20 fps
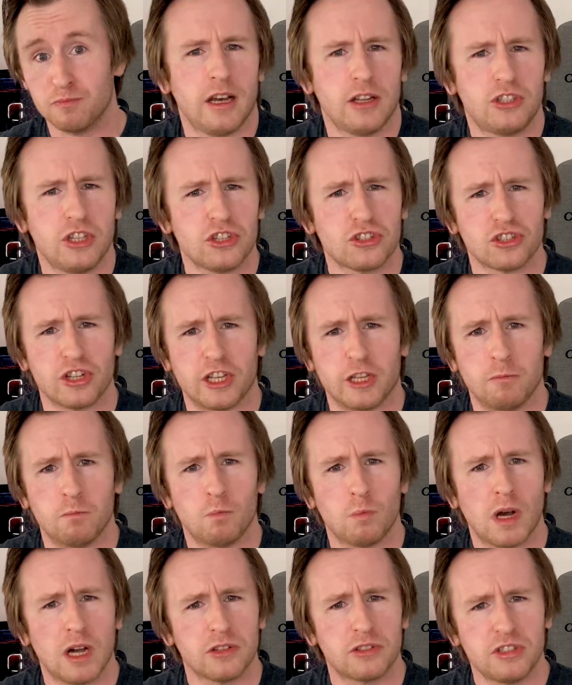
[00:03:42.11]
Additionally,
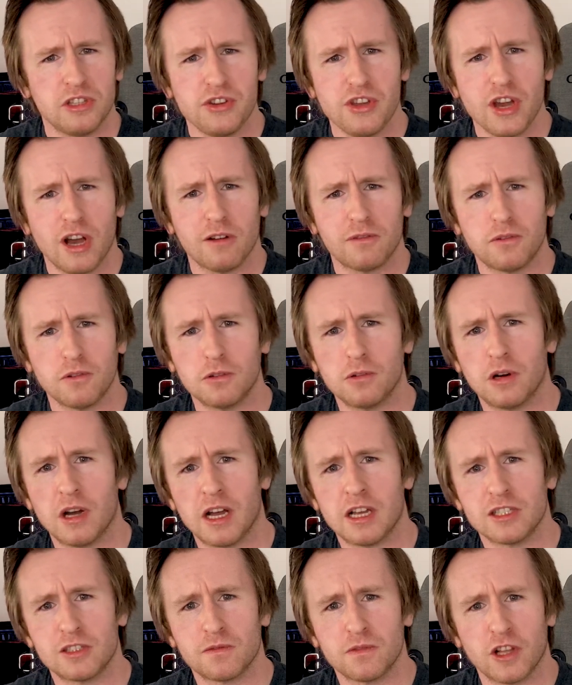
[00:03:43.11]
while DDR4
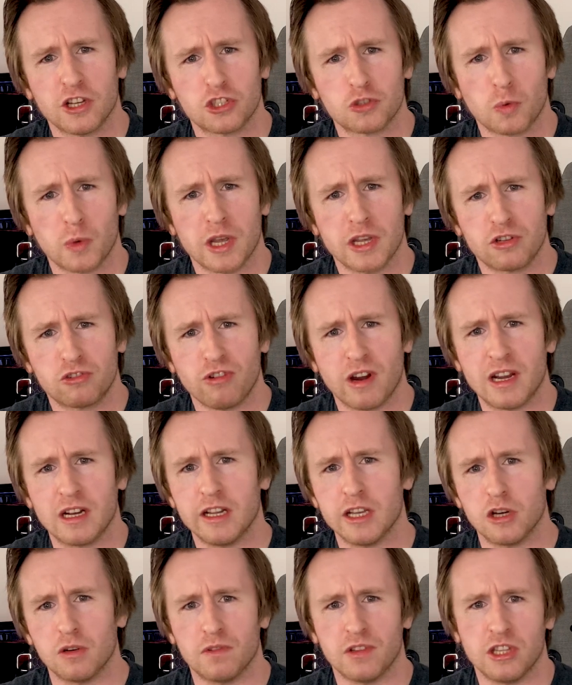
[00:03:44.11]
has fluctuated
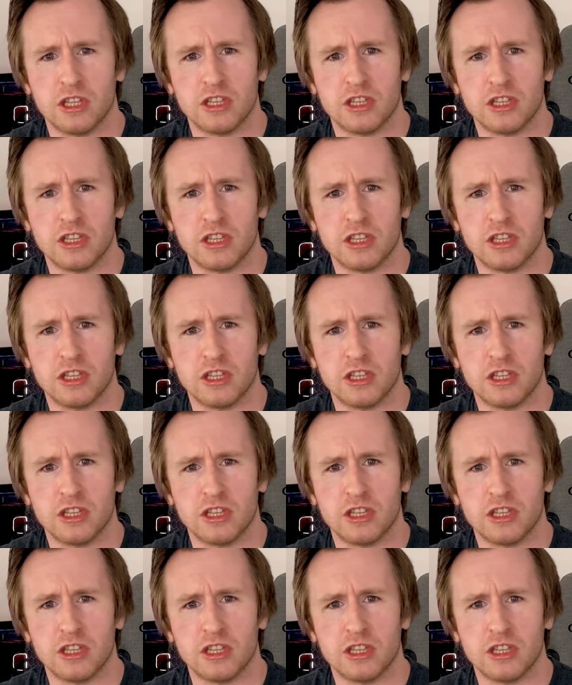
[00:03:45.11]
greatly over the